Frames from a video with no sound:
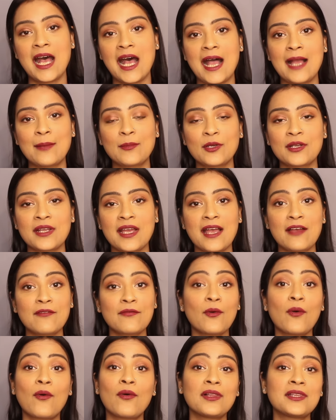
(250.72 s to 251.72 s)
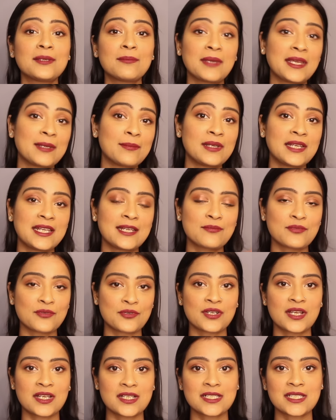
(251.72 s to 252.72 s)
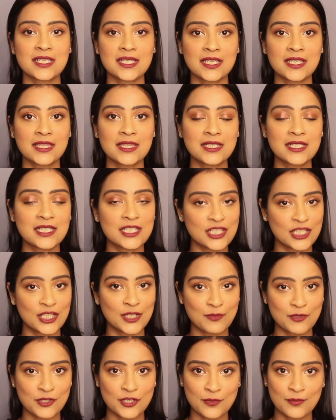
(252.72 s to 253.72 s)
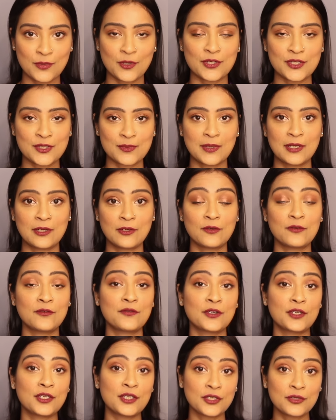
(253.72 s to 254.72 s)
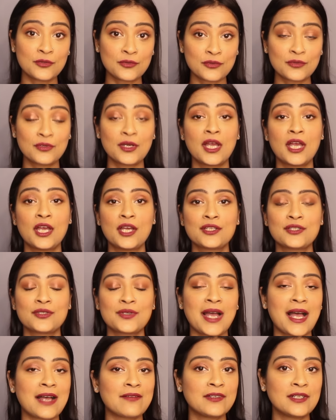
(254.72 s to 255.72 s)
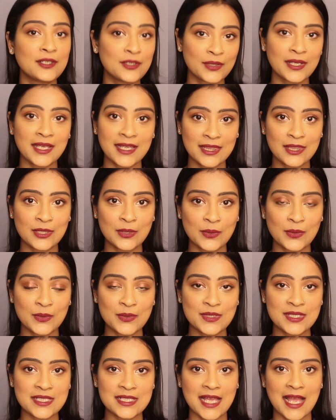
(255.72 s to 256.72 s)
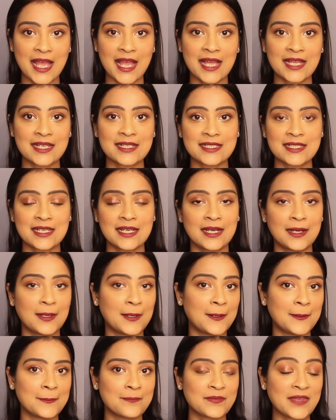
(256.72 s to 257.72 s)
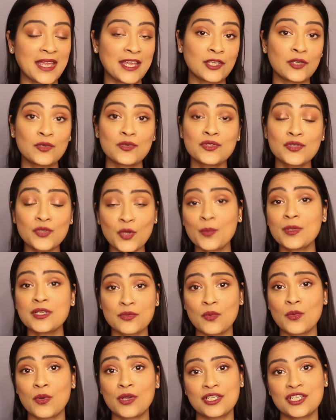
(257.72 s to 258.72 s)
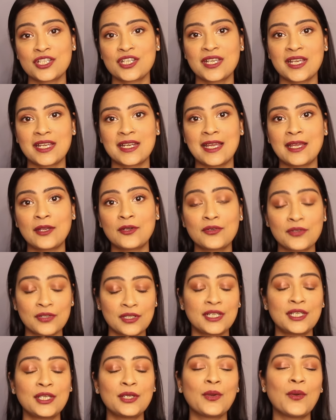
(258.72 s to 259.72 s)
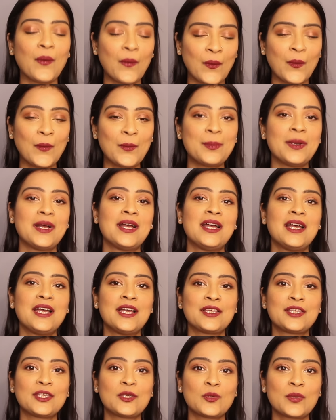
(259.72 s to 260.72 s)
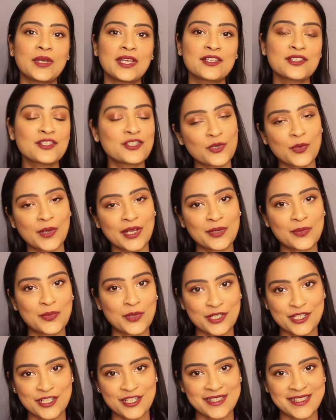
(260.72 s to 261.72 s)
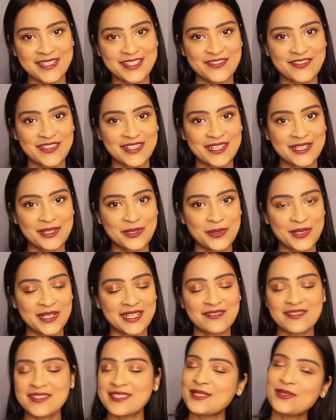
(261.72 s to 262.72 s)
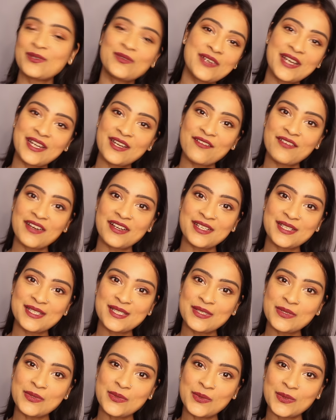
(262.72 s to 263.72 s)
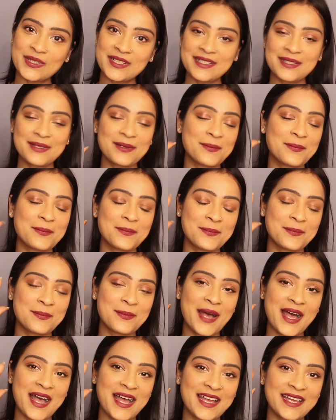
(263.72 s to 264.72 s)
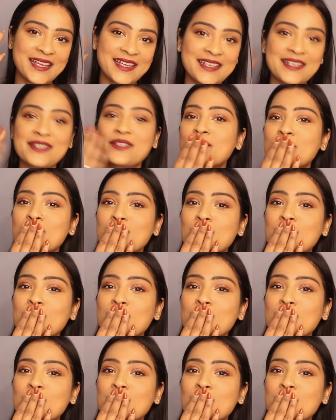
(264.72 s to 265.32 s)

I'm gonna have all the Maybelline products in the description box below for you to have a look at those, and thank you so much for watching, and I really hope you enjoyed watching this video, and I will see you very, very soon. Bye.